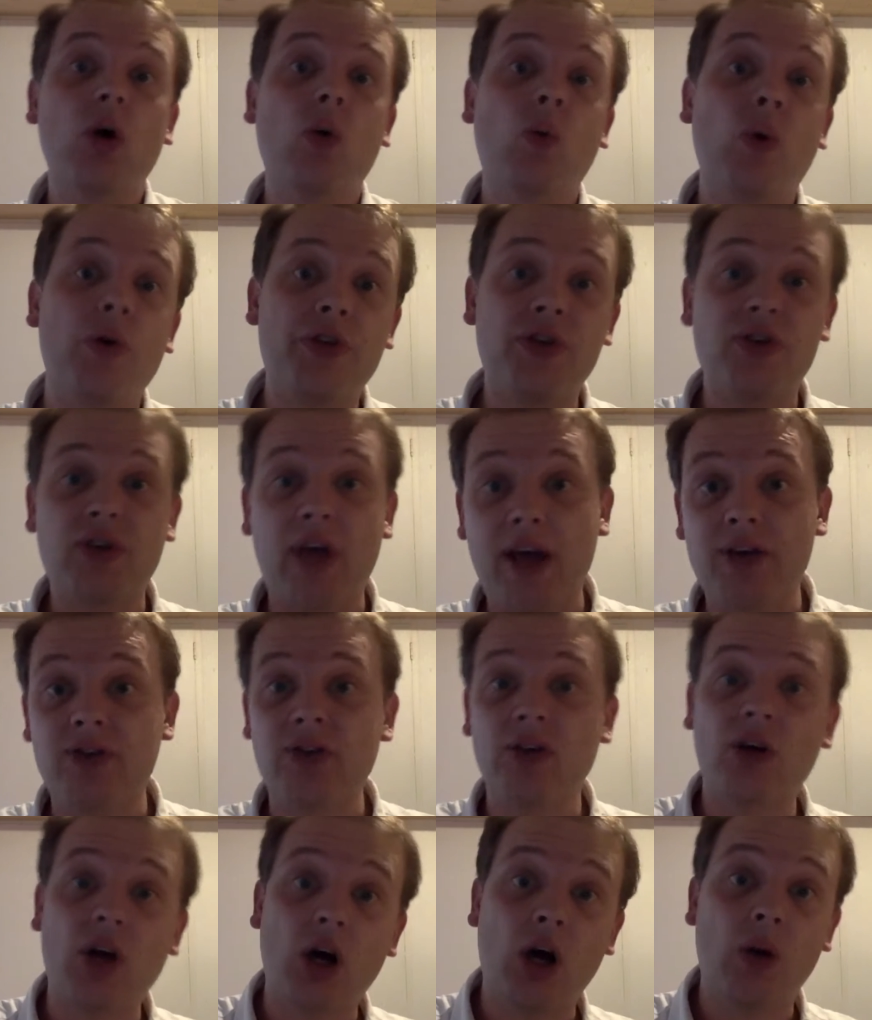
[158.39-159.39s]
what this
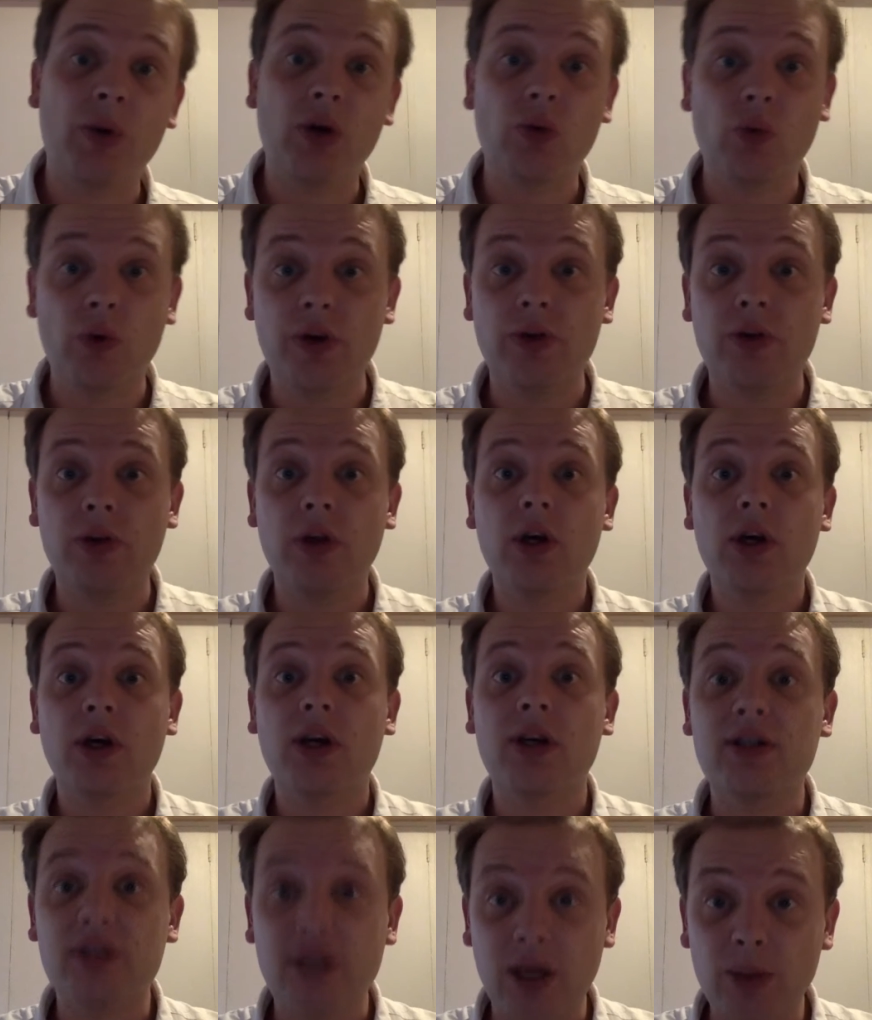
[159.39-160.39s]
has in common with
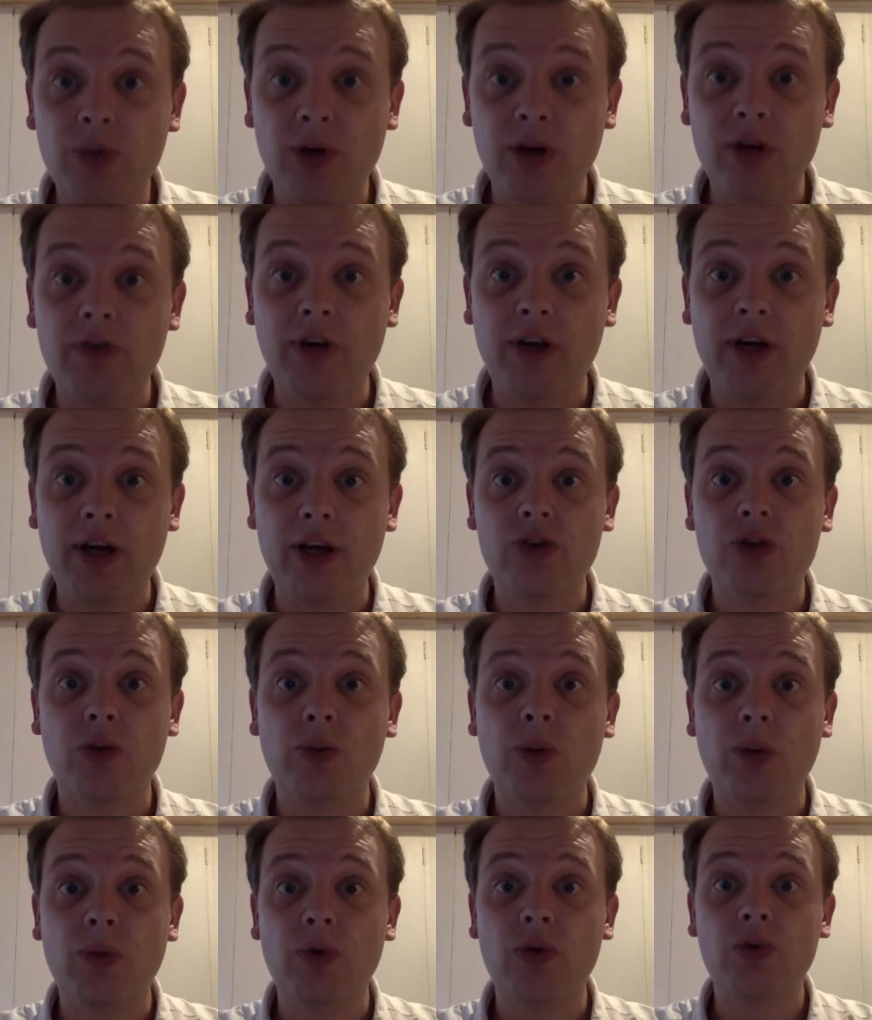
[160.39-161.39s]
contemporary financial
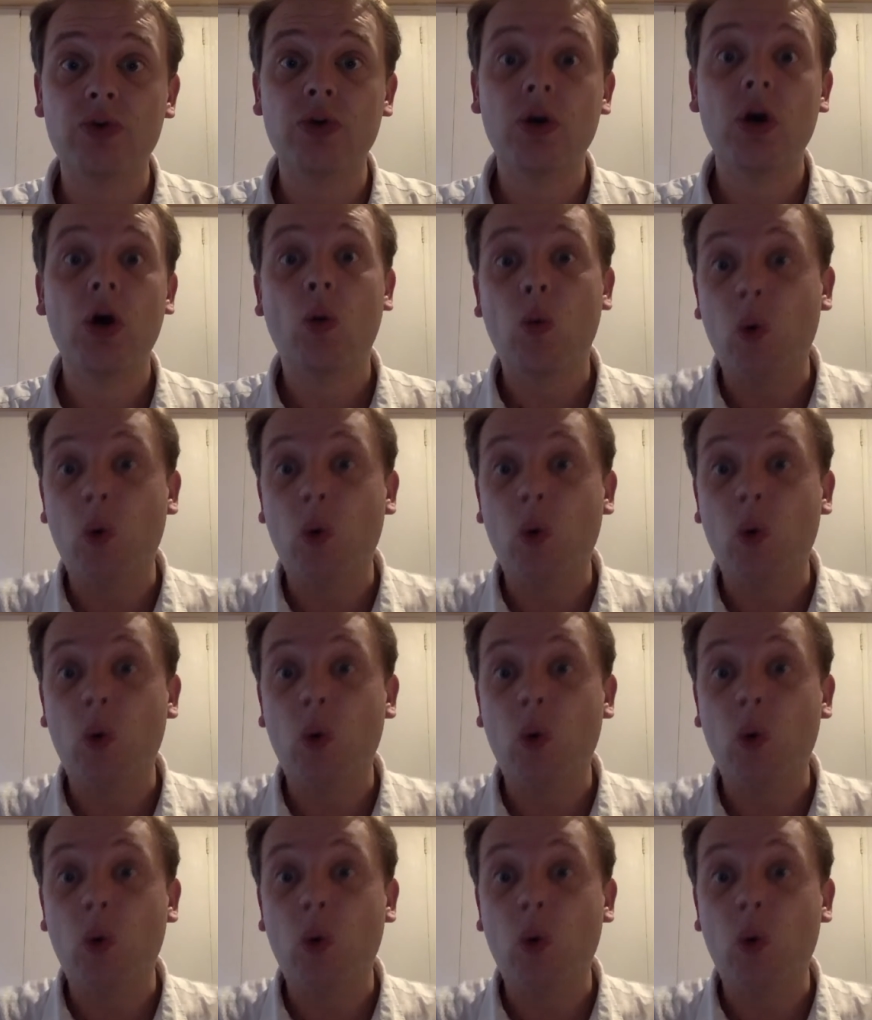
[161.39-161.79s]
bubbles,